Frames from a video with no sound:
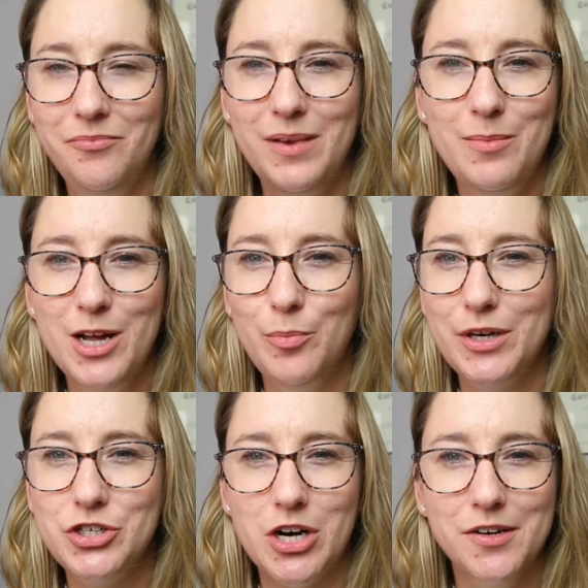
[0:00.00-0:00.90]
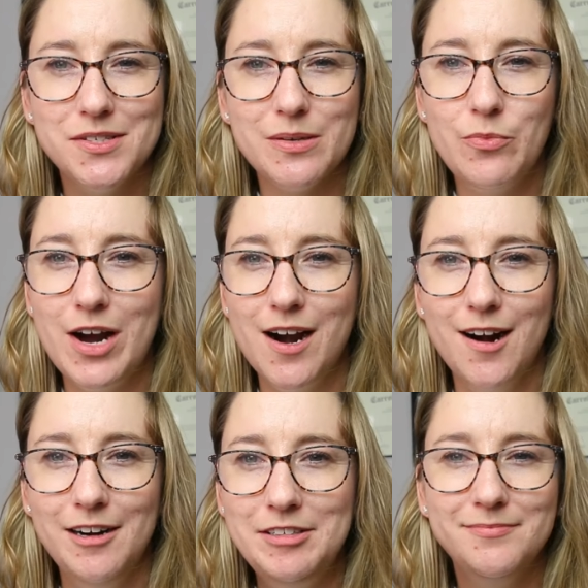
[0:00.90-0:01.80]
Maybe I'll put a chart
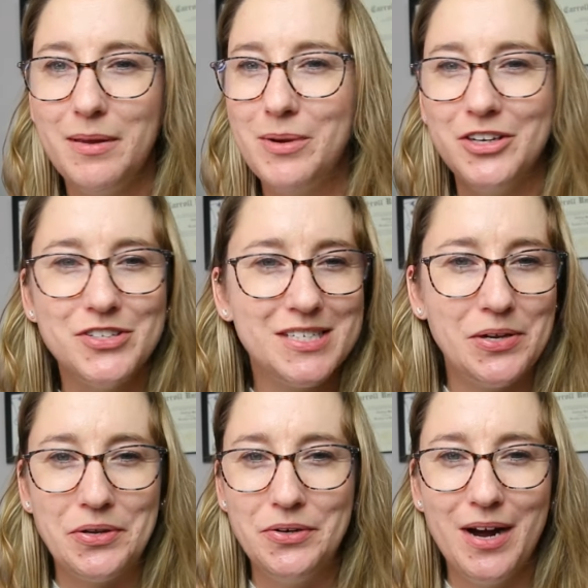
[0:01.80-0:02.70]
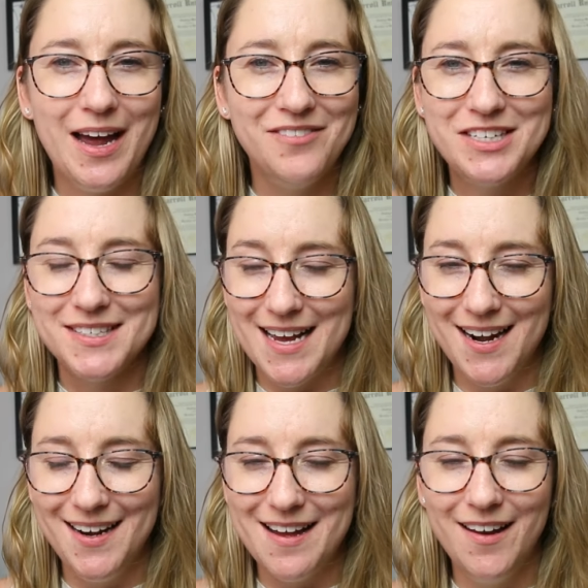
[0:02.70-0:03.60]
somewhere. Maybe I'll just tell you. I haven't
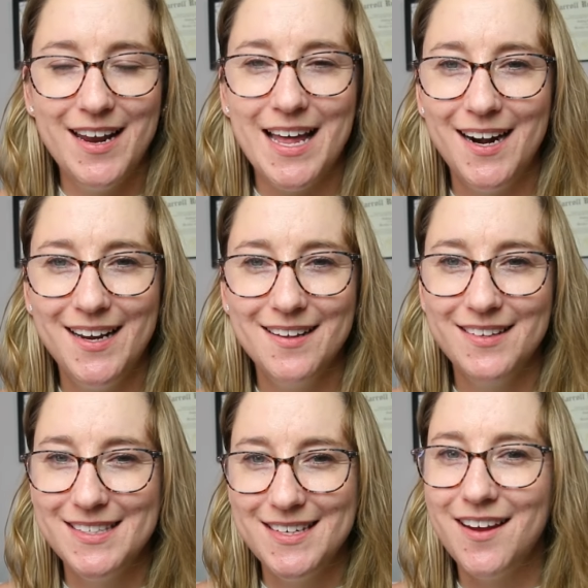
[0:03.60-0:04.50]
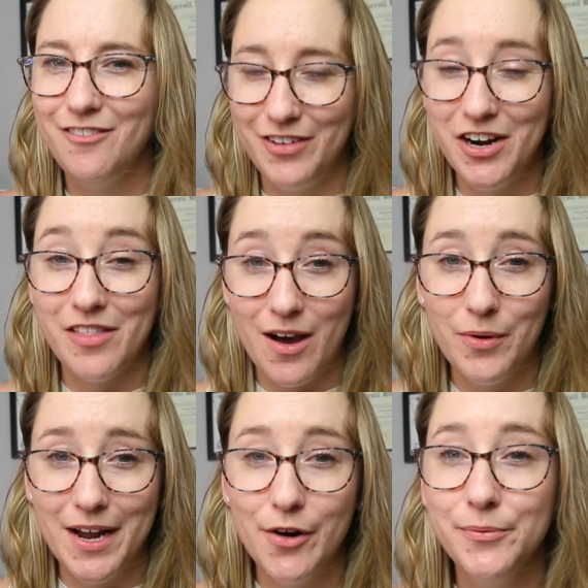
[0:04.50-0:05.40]
decided yet. Editing Lindsay can figure that
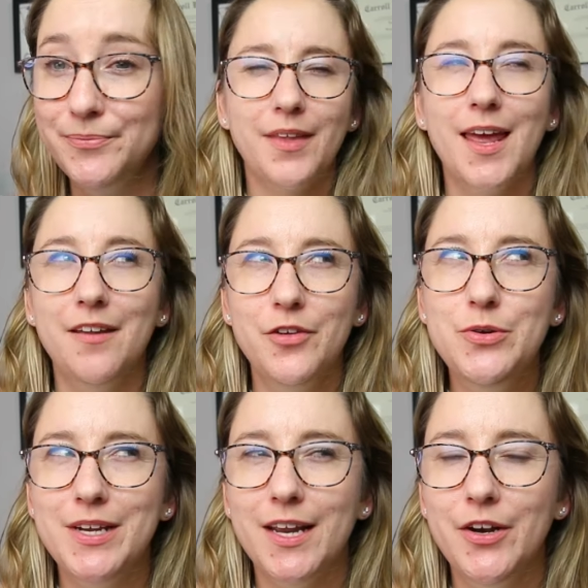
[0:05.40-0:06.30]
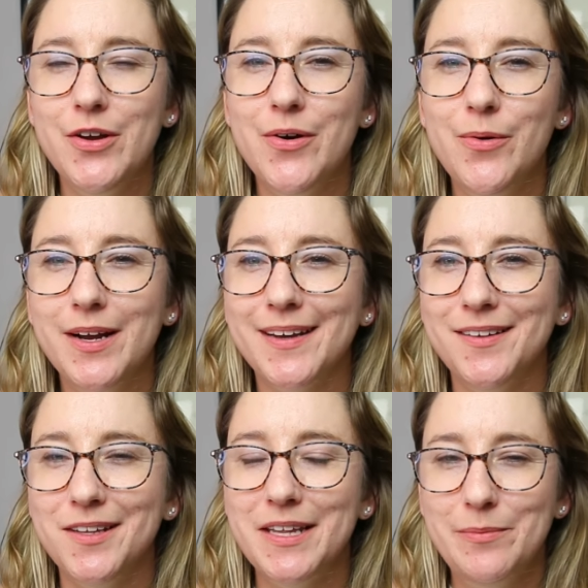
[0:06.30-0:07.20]
one out. And if you didn't know,
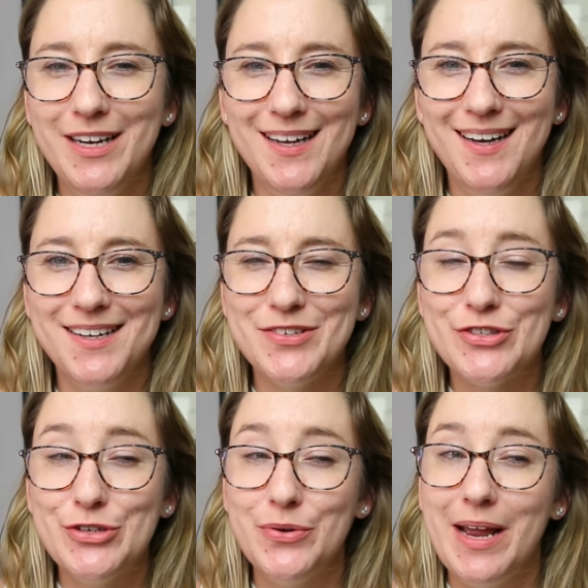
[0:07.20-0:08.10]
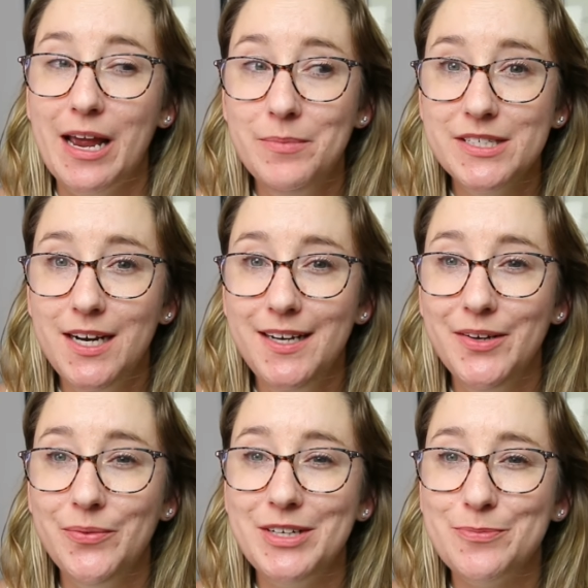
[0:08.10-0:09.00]
Kindle Unlimited is through
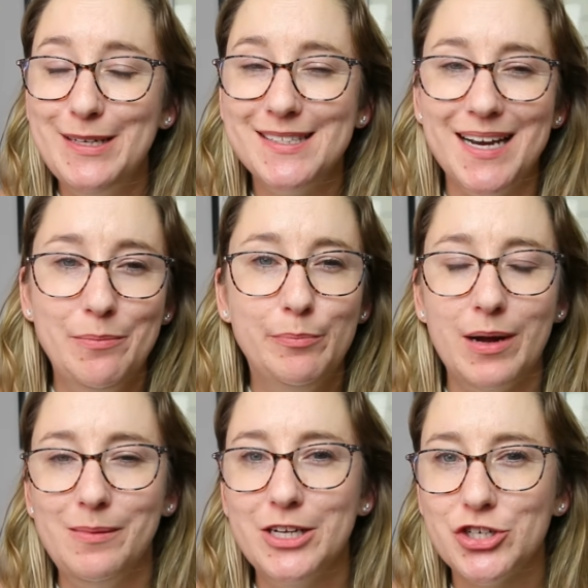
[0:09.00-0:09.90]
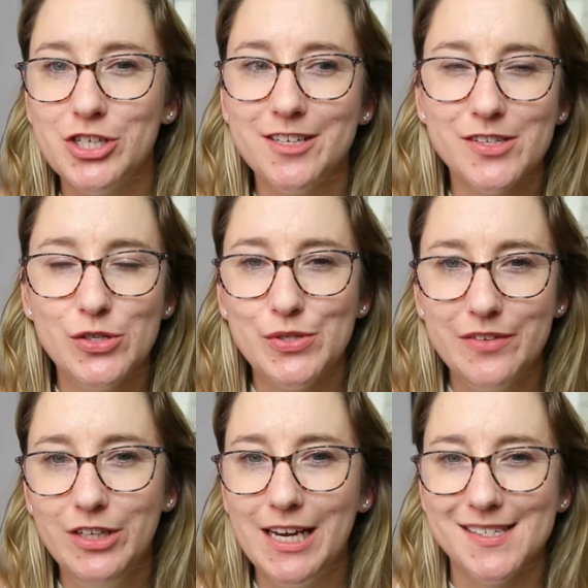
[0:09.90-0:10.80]
Amazon, which means I'm published
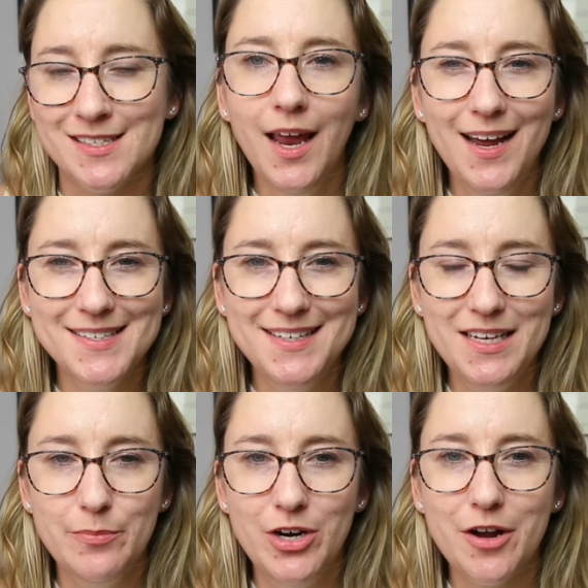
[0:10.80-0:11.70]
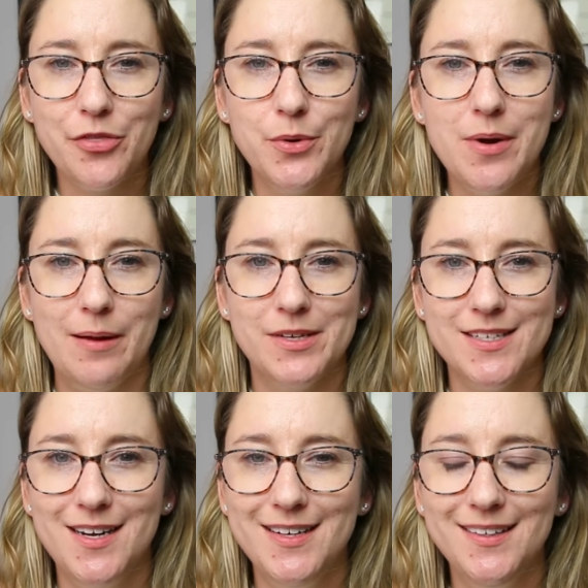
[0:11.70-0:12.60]
exclusively as an ebook through
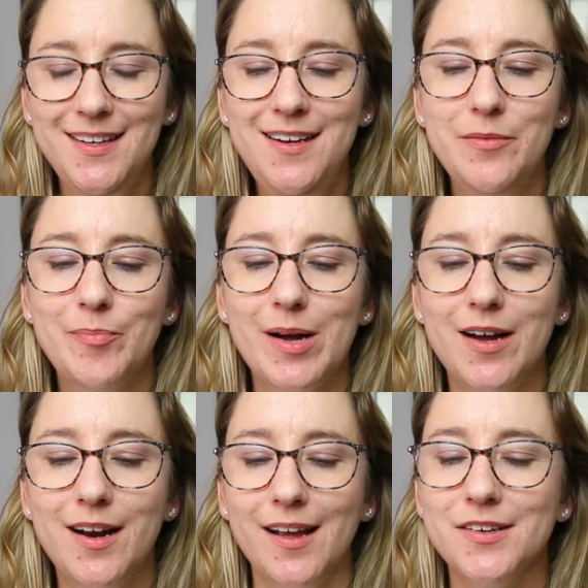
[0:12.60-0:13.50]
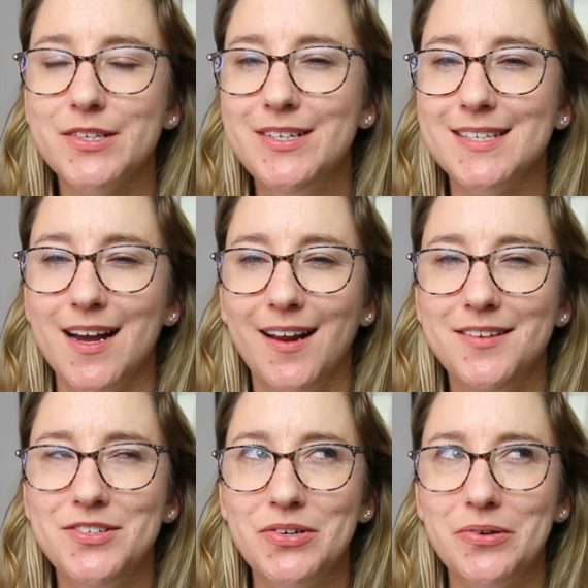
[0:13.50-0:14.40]
Amazon. But I also
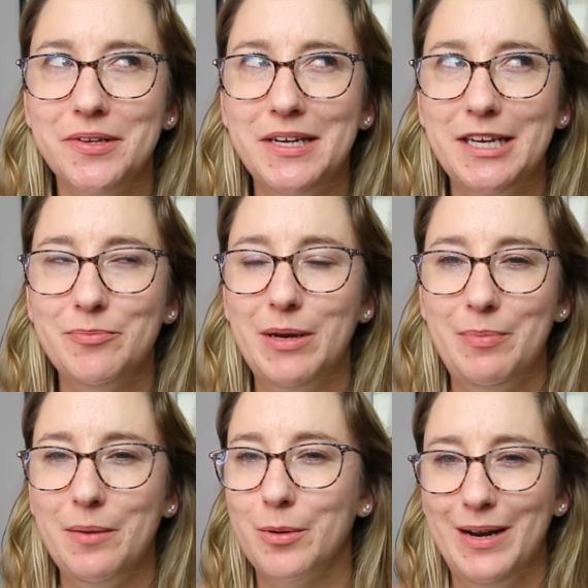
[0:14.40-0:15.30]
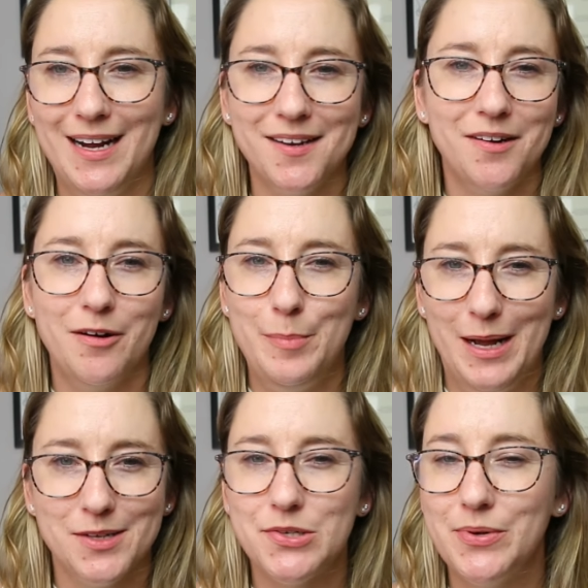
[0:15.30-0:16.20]
decided to only keep my paperback and
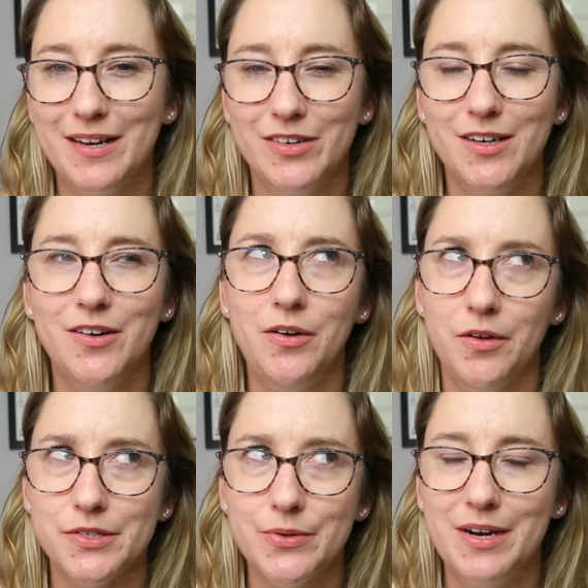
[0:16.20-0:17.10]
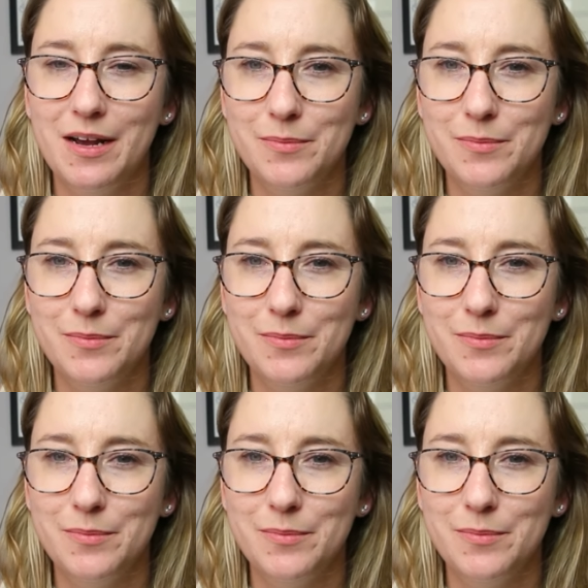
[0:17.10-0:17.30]
hardbacks or whatever also on